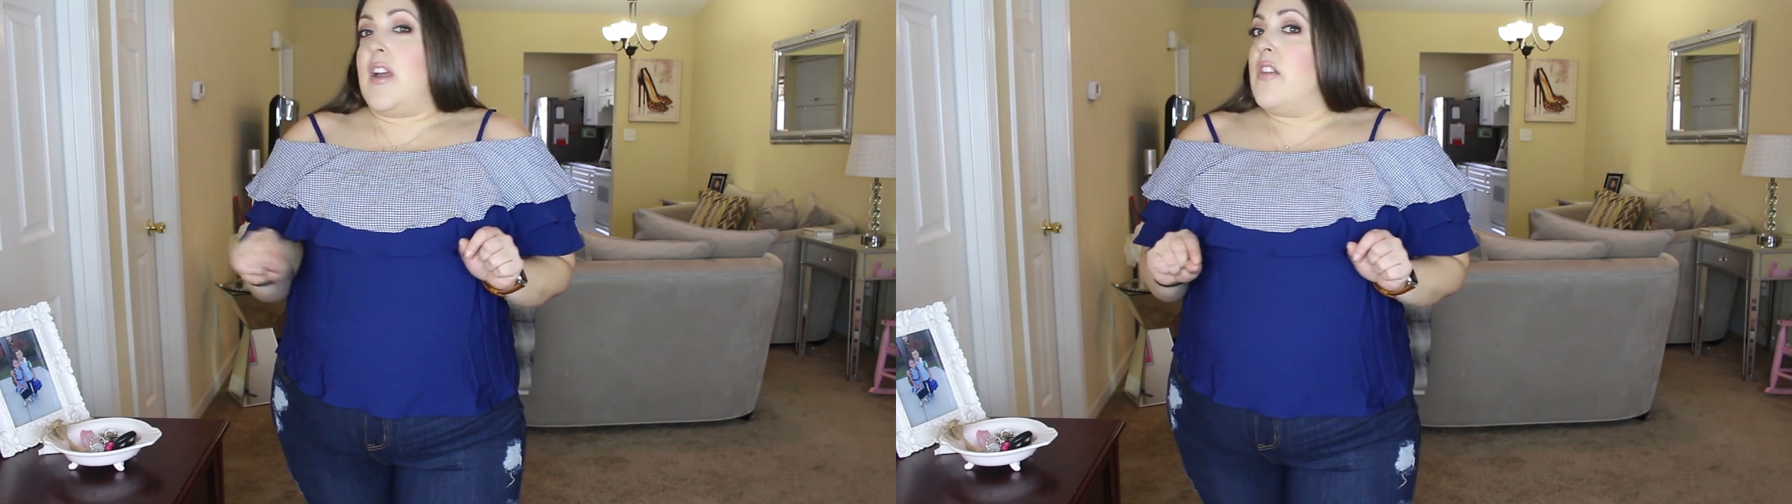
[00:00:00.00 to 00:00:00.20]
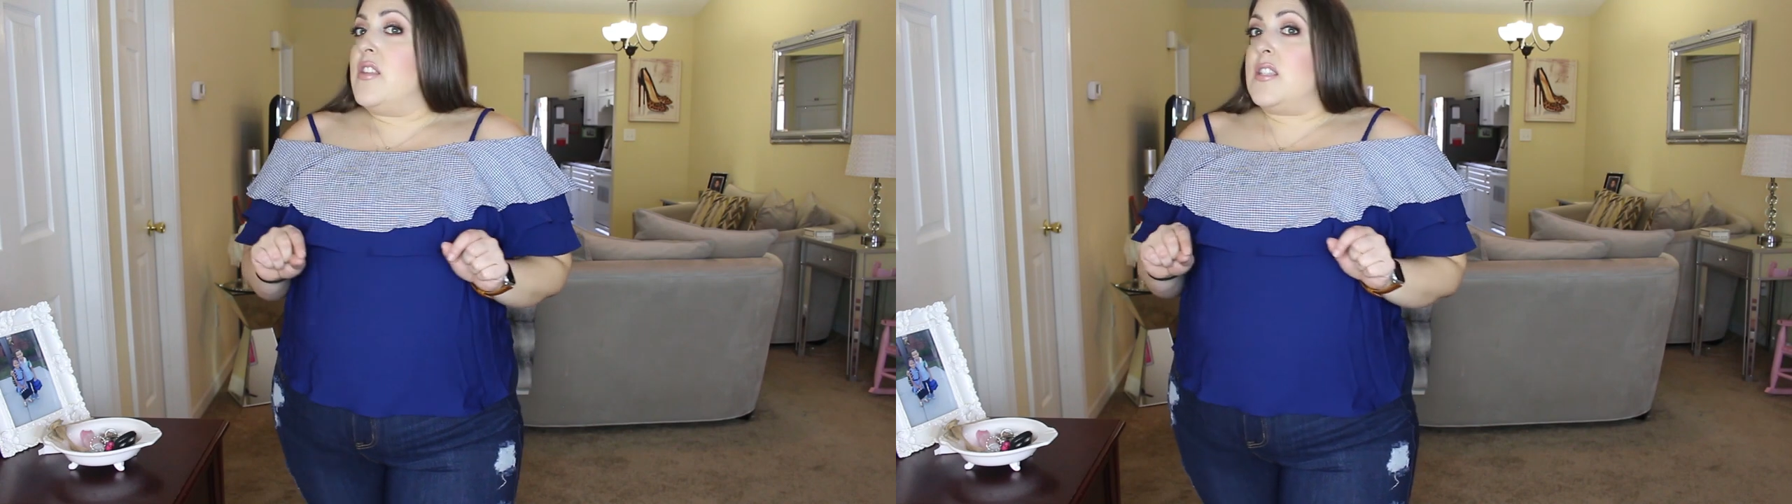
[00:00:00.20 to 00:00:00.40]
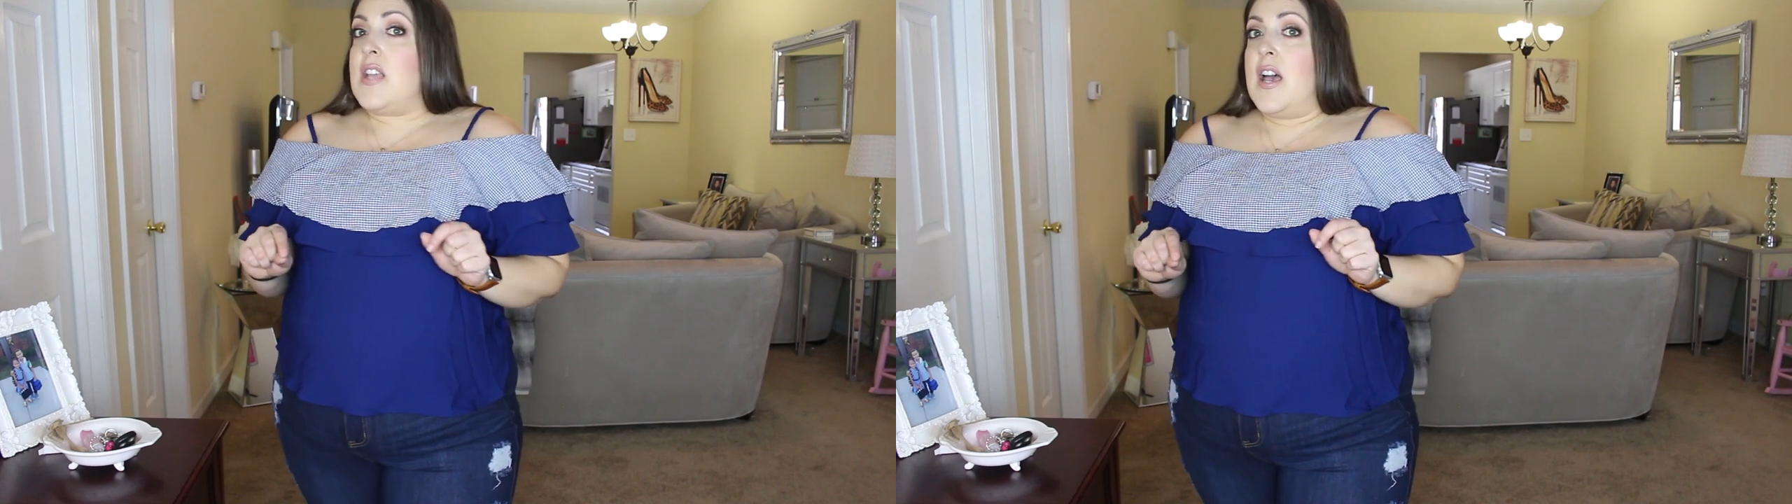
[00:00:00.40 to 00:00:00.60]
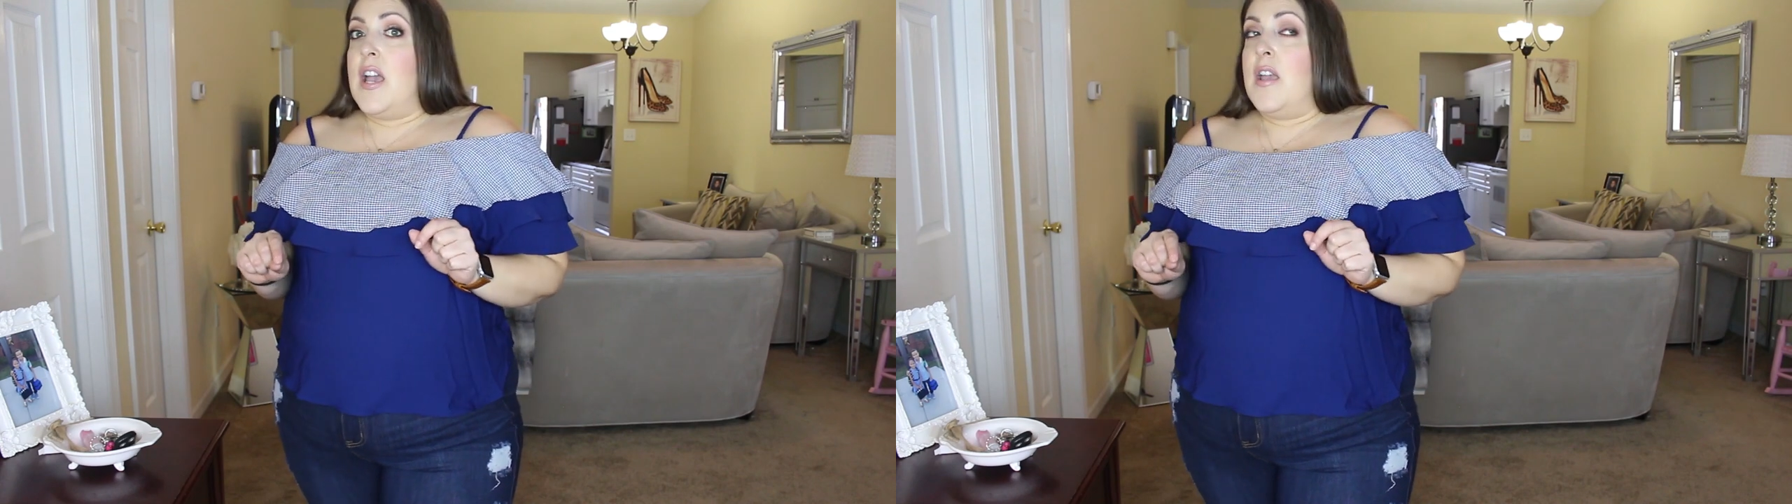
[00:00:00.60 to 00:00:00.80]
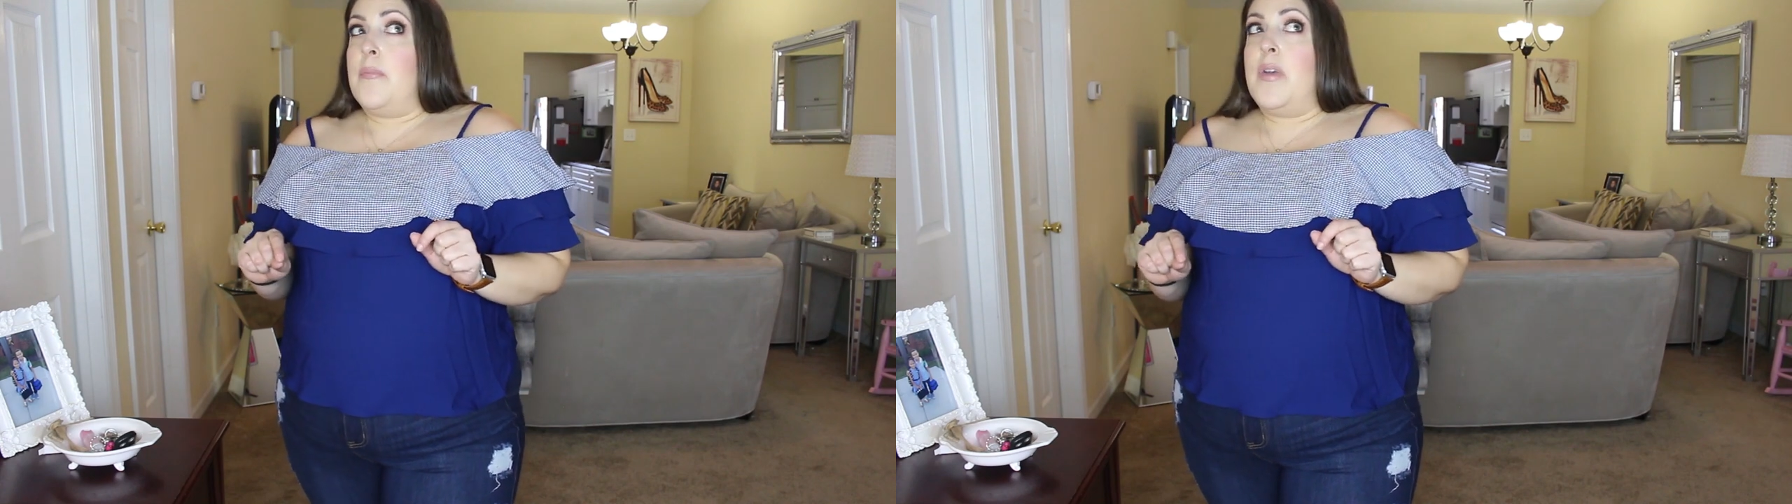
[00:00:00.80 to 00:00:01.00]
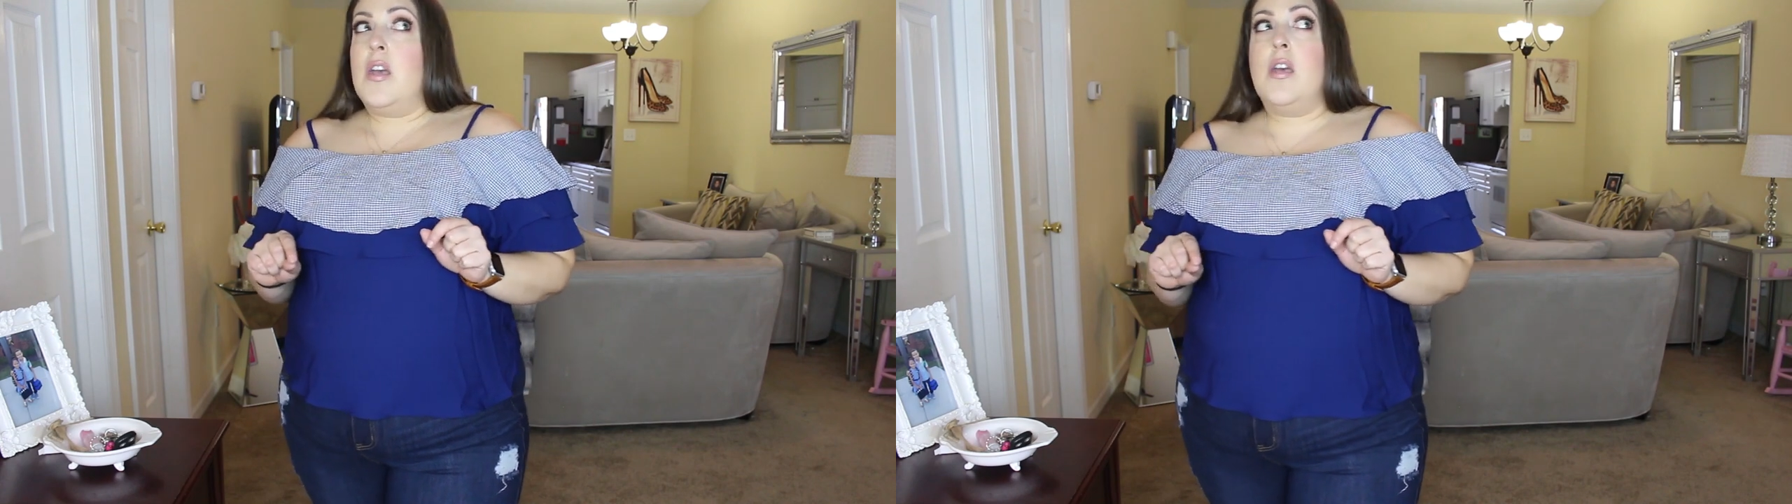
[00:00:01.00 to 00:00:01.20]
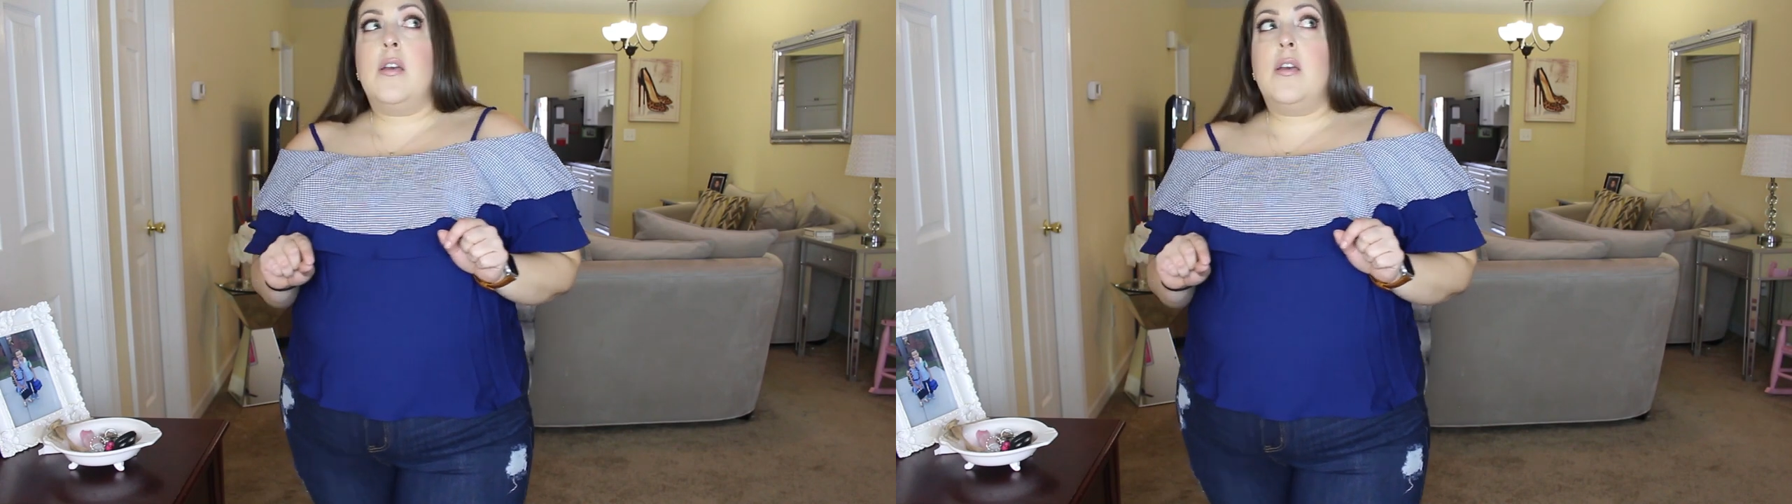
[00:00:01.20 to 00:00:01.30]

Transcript: around this time,